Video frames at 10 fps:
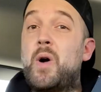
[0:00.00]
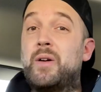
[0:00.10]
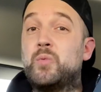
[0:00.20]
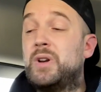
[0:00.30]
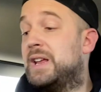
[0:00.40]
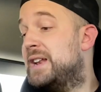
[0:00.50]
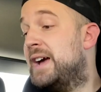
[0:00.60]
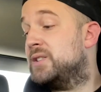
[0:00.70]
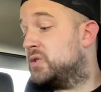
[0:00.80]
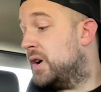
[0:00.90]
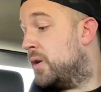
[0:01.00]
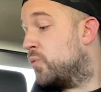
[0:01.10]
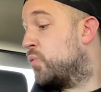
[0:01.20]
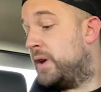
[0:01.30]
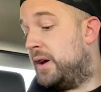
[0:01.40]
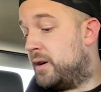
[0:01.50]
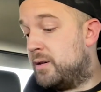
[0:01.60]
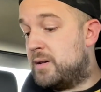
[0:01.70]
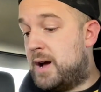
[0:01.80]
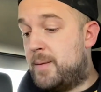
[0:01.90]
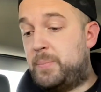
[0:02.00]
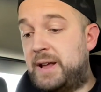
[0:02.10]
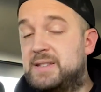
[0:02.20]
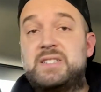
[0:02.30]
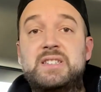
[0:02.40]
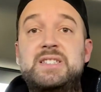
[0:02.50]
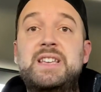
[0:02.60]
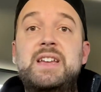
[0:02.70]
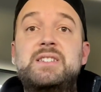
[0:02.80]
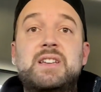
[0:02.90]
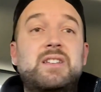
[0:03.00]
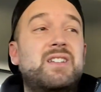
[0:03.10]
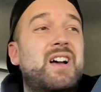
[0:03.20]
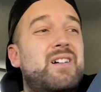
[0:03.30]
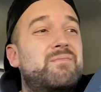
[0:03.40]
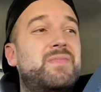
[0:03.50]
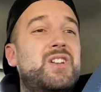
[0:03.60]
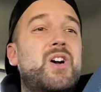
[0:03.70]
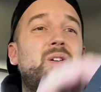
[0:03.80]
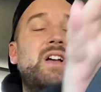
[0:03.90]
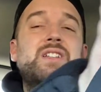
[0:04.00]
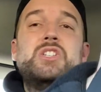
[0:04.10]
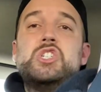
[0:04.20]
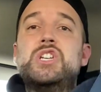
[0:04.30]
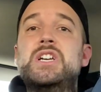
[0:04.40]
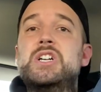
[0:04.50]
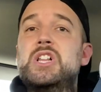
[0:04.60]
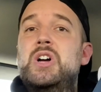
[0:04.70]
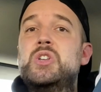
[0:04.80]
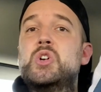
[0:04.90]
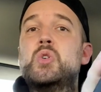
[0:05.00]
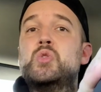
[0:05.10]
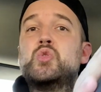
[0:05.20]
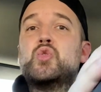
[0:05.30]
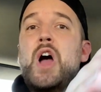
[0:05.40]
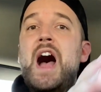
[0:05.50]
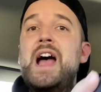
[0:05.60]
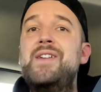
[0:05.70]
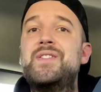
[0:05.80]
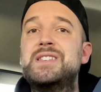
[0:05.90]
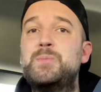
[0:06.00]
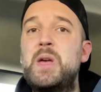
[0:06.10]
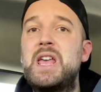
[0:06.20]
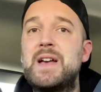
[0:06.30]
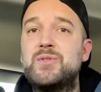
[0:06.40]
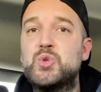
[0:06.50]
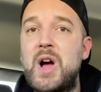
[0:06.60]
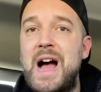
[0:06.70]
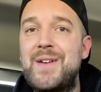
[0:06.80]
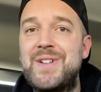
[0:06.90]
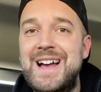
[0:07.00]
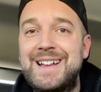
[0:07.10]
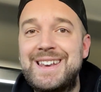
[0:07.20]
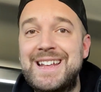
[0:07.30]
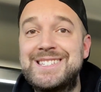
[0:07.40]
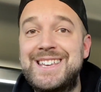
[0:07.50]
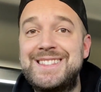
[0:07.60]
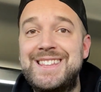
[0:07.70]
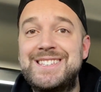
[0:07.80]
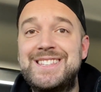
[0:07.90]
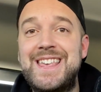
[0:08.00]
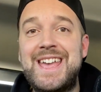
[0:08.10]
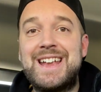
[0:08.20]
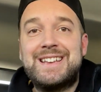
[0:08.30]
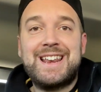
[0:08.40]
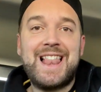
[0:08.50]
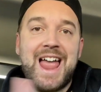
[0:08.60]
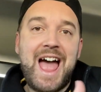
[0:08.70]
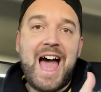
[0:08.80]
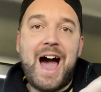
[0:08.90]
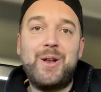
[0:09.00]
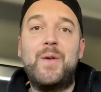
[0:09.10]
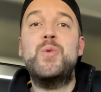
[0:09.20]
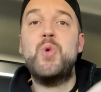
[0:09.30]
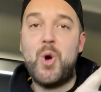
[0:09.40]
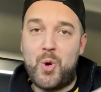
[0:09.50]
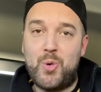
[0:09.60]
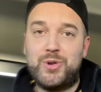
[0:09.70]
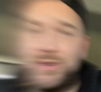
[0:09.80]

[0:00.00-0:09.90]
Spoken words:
really nice rear place to sit and, you know, chill on your drive. And speaking of drive, let's get this thing out on the road.